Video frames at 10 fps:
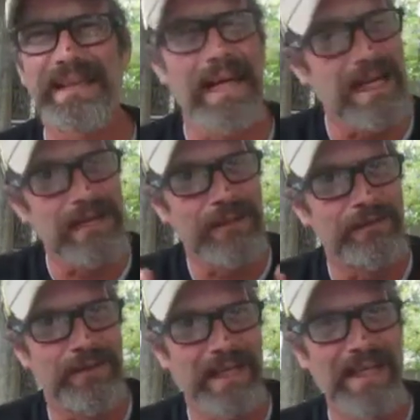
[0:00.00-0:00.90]
And you
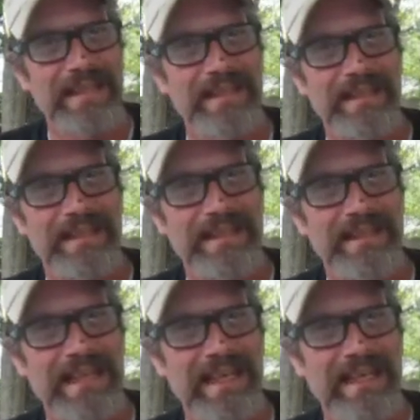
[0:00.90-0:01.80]
forget
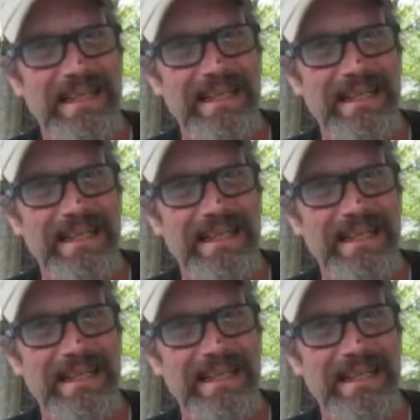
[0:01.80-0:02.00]
that